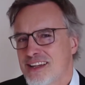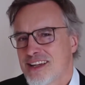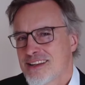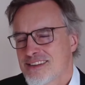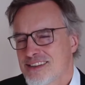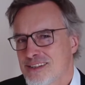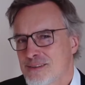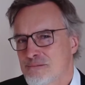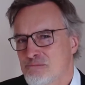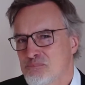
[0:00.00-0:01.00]
And
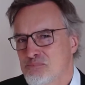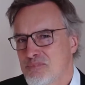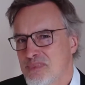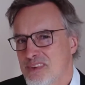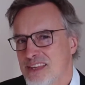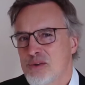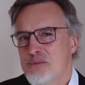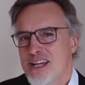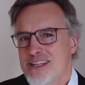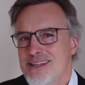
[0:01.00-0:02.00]
now
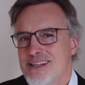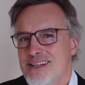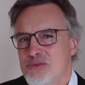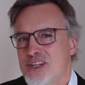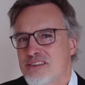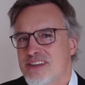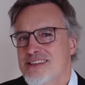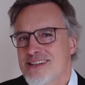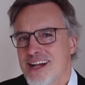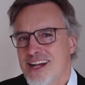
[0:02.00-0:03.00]
imagine one of
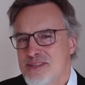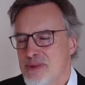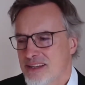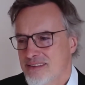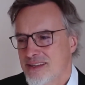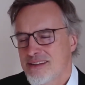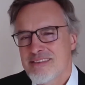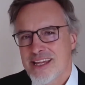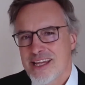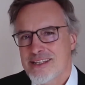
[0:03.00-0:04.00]
these guys back then in
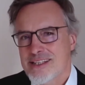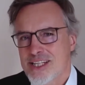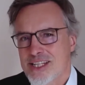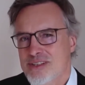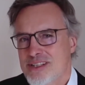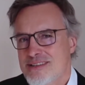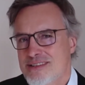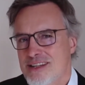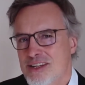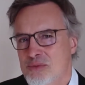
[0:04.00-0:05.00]
the
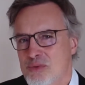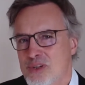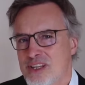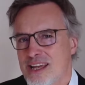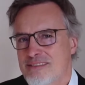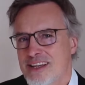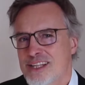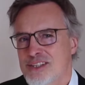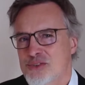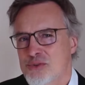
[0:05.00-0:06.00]
1800s would have
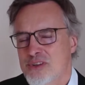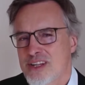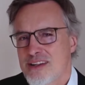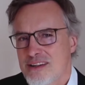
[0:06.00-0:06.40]
had to